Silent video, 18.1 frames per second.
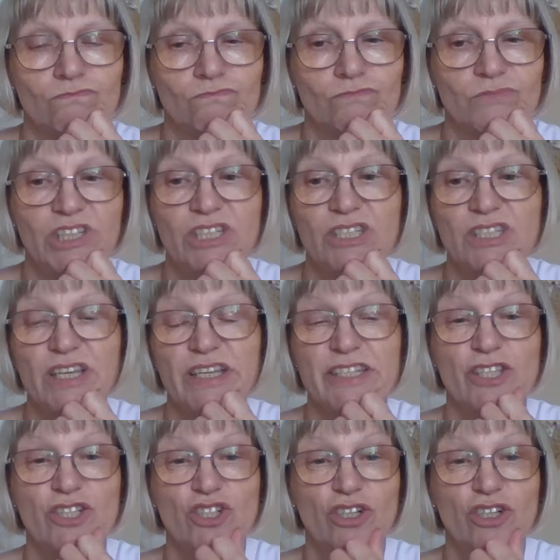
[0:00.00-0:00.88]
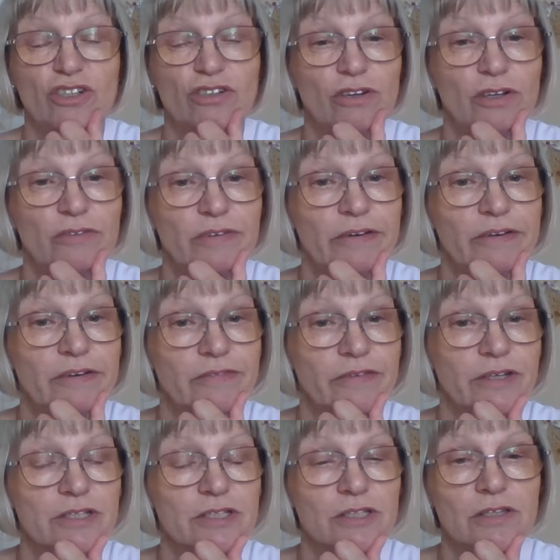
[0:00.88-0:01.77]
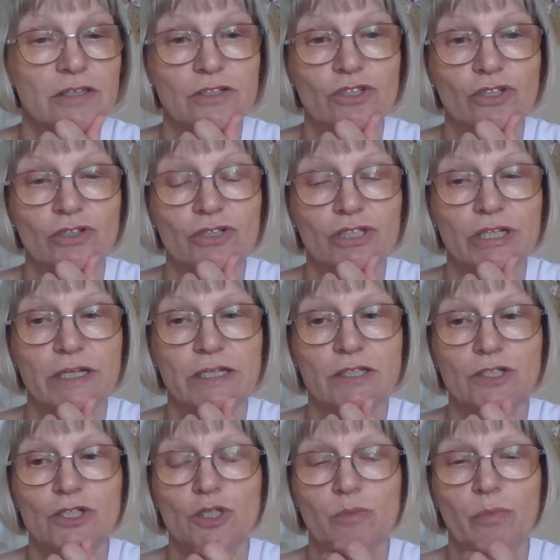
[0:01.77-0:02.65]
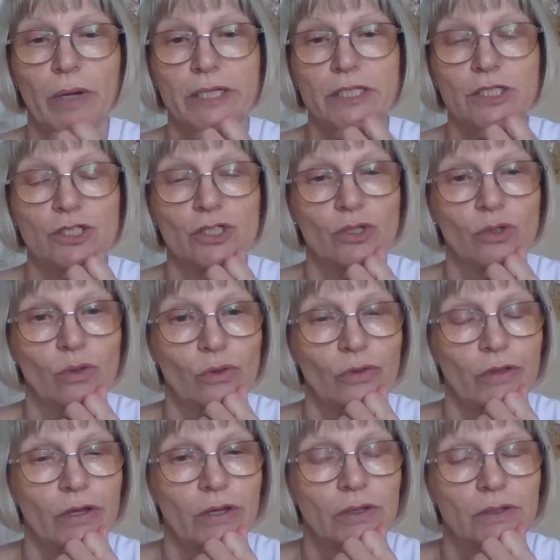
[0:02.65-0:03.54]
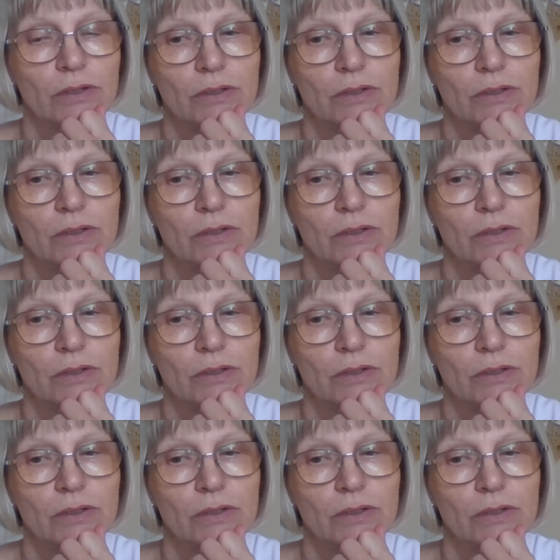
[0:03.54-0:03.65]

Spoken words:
He says they don't grow very fast and they don't tend to spread to other